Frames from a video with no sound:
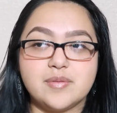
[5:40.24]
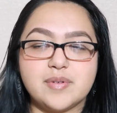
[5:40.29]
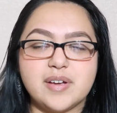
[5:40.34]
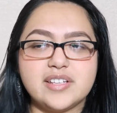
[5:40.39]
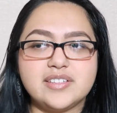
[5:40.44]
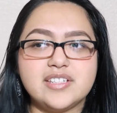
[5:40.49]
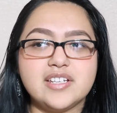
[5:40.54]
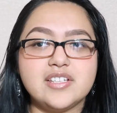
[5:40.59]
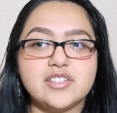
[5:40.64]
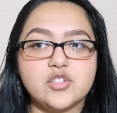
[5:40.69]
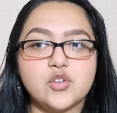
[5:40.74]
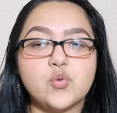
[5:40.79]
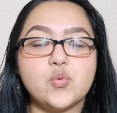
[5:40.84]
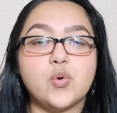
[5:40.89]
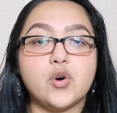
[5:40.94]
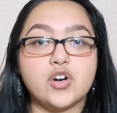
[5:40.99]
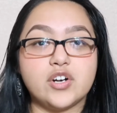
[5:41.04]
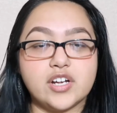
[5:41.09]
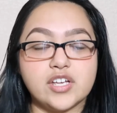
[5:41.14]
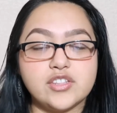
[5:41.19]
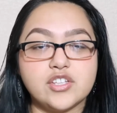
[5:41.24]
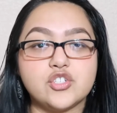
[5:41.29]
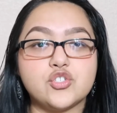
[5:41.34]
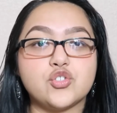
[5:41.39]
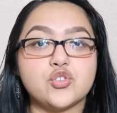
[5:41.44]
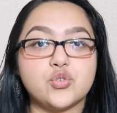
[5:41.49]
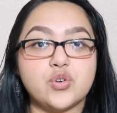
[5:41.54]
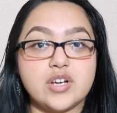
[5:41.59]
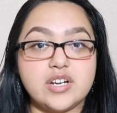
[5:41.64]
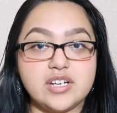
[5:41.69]
I think the work and the
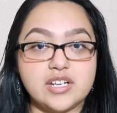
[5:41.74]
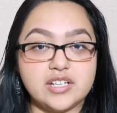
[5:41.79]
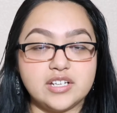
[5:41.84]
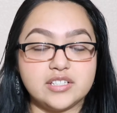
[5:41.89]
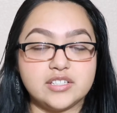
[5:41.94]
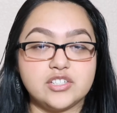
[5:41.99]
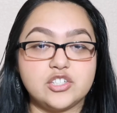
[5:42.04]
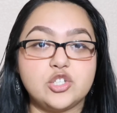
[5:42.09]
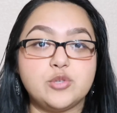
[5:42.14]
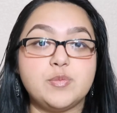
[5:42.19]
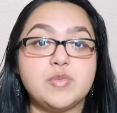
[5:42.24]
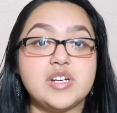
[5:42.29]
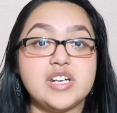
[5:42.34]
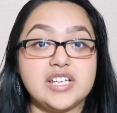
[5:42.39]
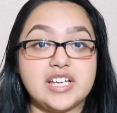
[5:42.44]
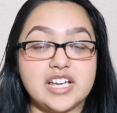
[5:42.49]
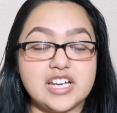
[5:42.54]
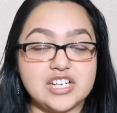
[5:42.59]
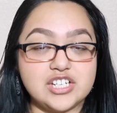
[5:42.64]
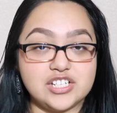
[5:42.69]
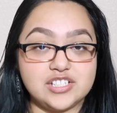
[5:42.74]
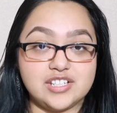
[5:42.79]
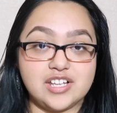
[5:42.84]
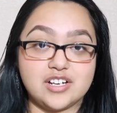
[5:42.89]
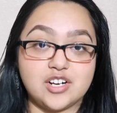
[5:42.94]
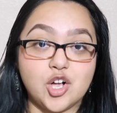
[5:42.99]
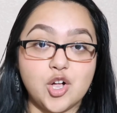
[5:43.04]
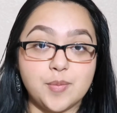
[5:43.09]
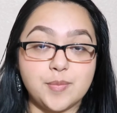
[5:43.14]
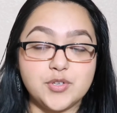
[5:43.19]
training and the communication
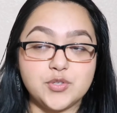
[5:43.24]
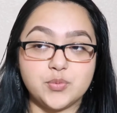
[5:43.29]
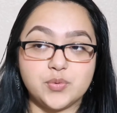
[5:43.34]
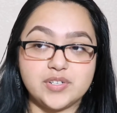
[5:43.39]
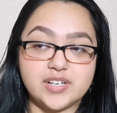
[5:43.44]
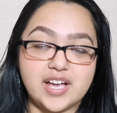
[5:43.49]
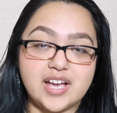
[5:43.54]
that comes when